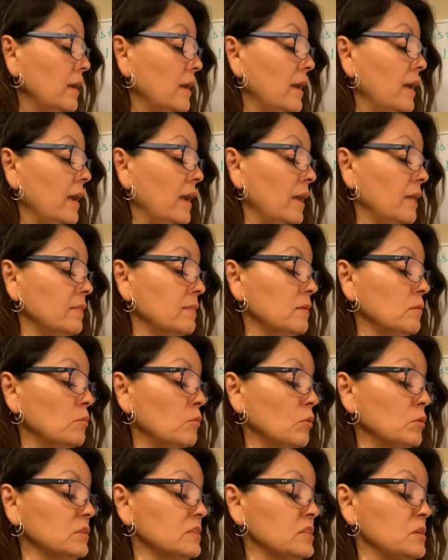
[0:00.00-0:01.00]
and the
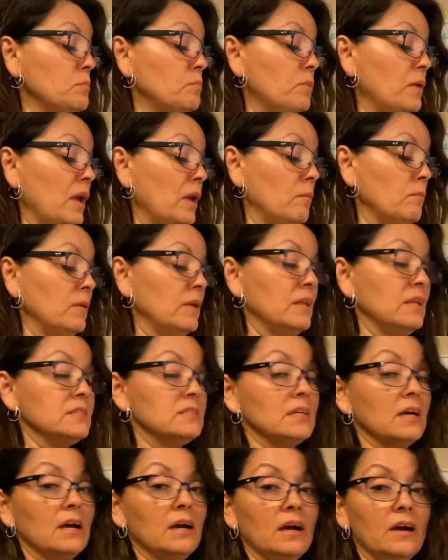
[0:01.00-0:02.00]
monthly payment is
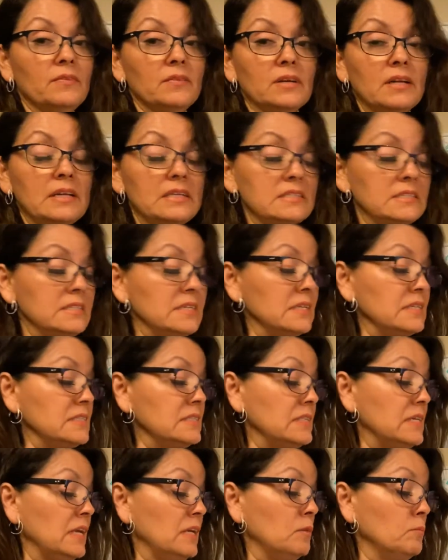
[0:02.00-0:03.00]

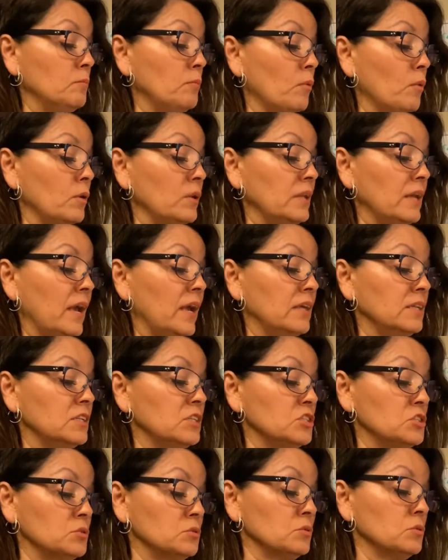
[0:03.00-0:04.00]

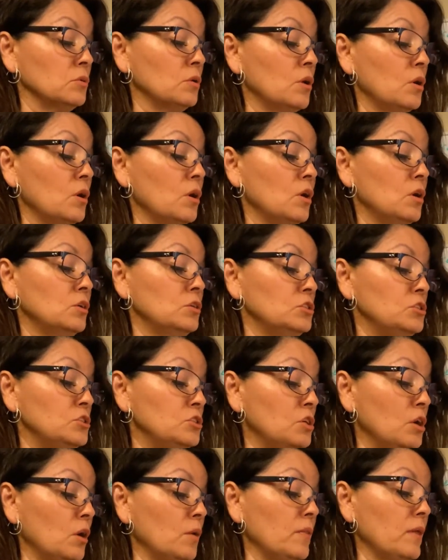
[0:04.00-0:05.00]
$116.82.
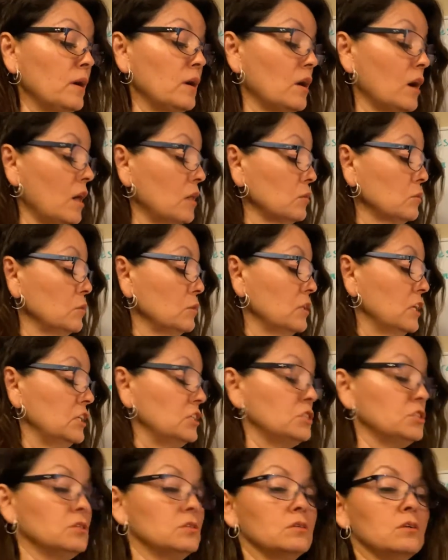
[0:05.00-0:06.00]
Show the
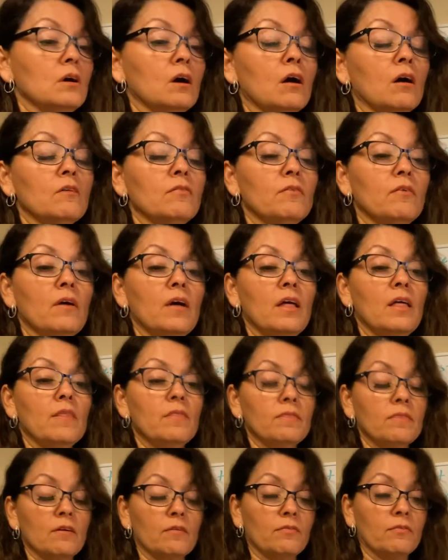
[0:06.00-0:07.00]
calculation of
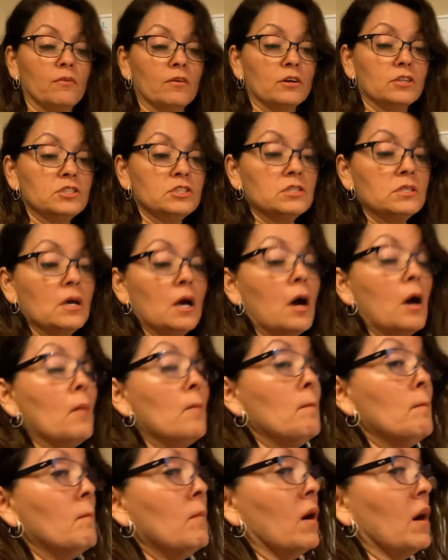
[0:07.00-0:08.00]
the first
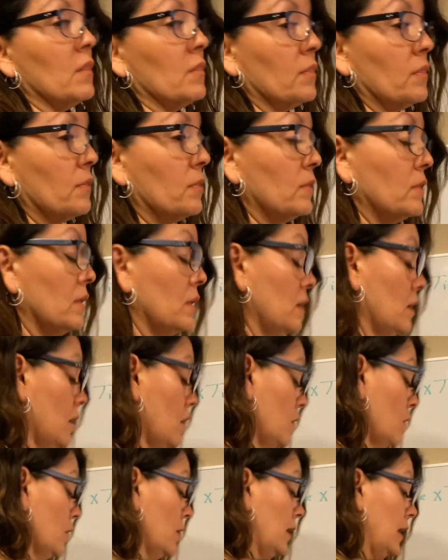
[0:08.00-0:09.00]
month.
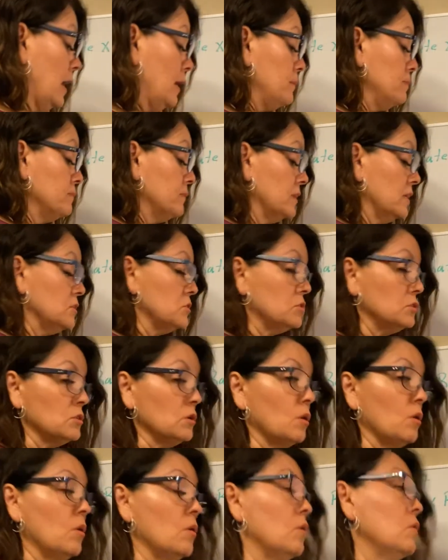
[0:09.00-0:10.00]
Okay,
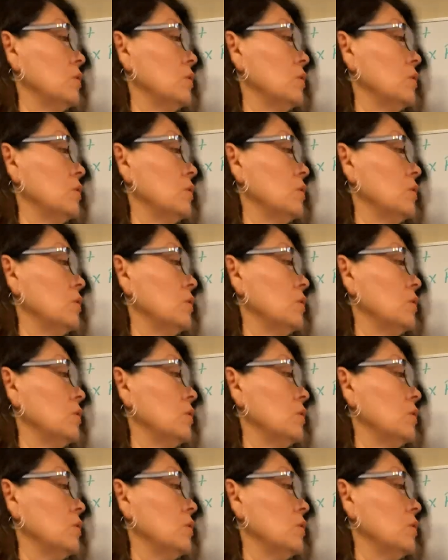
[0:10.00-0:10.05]
so